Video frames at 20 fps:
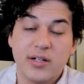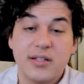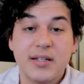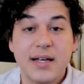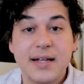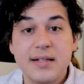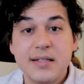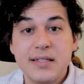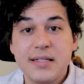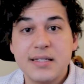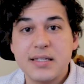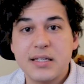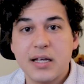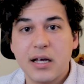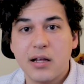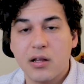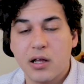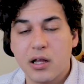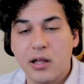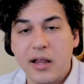intense
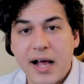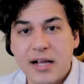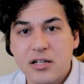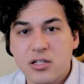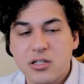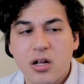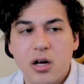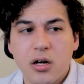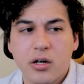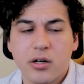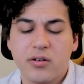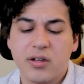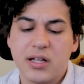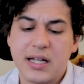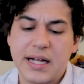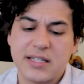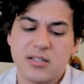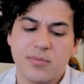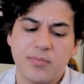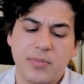and they last longer, then
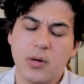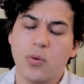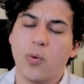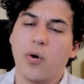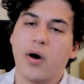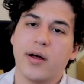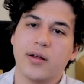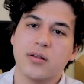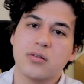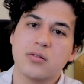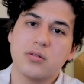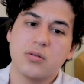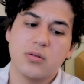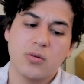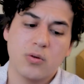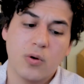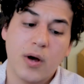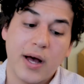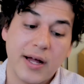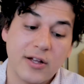that's something you want
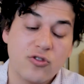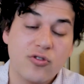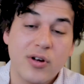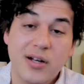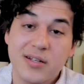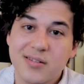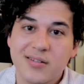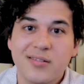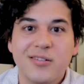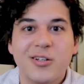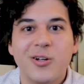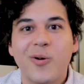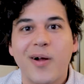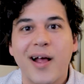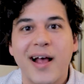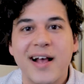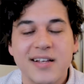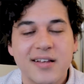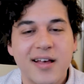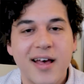to address and
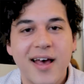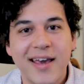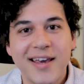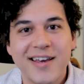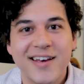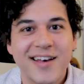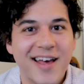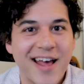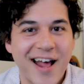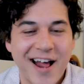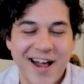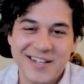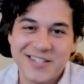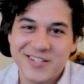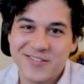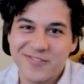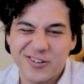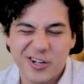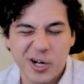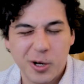
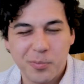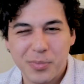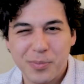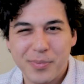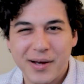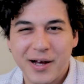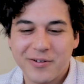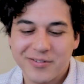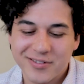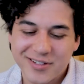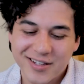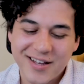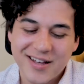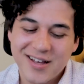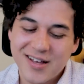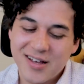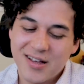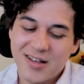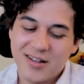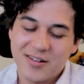ask for help about.
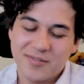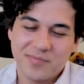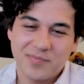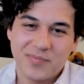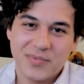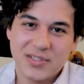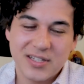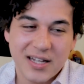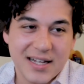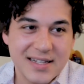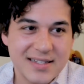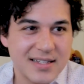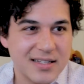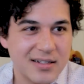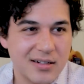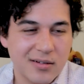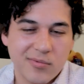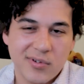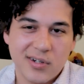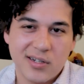So that's
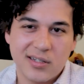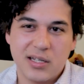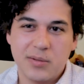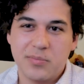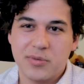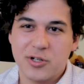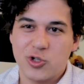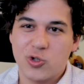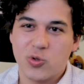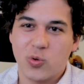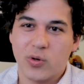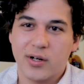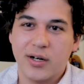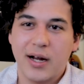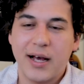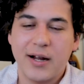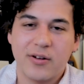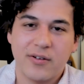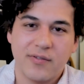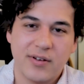it. I'm going to keep this short.
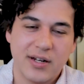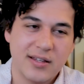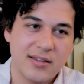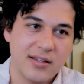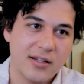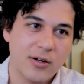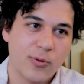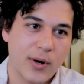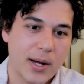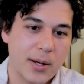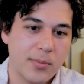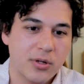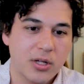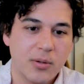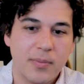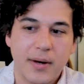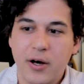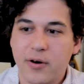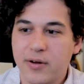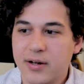I don't have anything to ramble
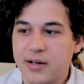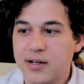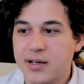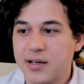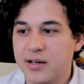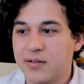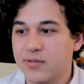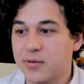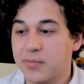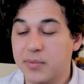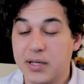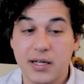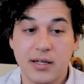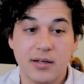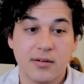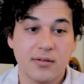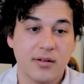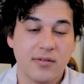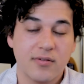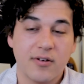about, and I have a
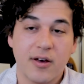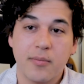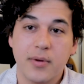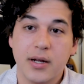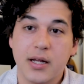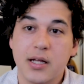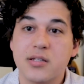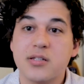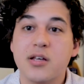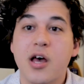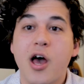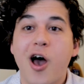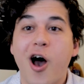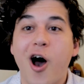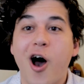meeting in like 5 minutes.